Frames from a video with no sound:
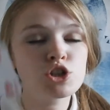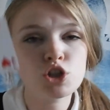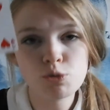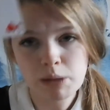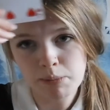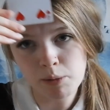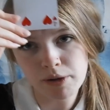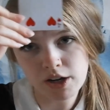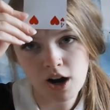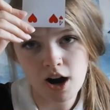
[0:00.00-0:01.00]
2 people
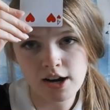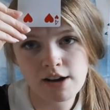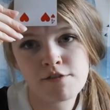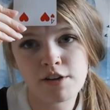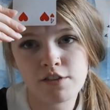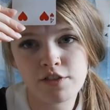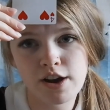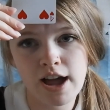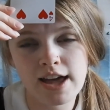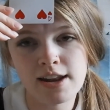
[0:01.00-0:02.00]
put a card in front of
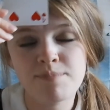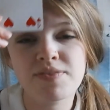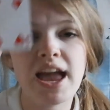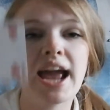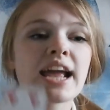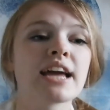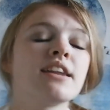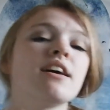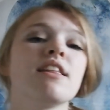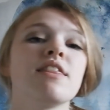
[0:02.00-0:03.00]
their head,
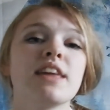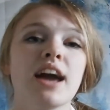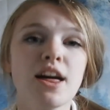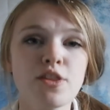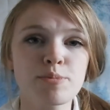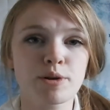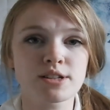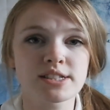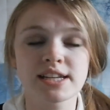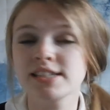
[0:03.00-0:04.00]
and the other
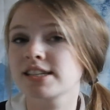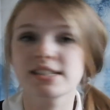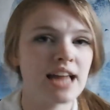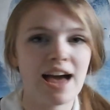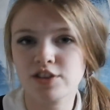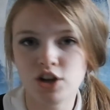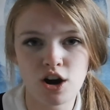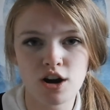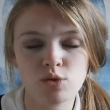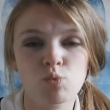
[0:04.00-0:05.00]
person doesn't have a
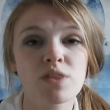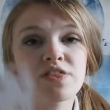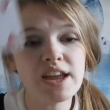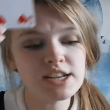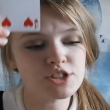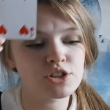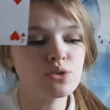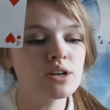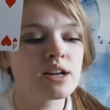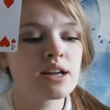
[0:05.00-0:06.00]
card. What they
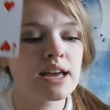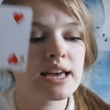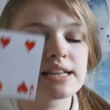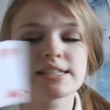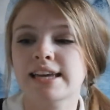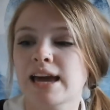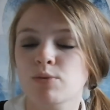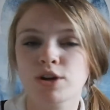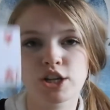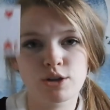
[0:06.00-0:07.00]
do is, again,
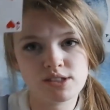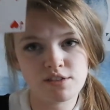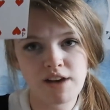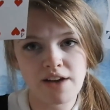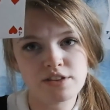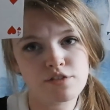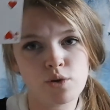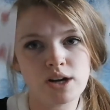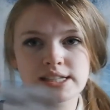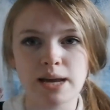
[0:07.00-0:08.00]
we're going to use the 5 and the
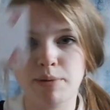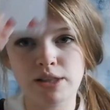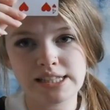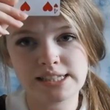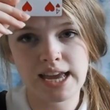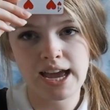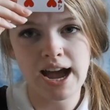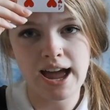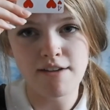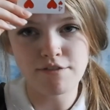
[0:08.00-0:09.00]
4 example. Let's say
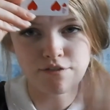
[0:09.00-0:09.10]
I have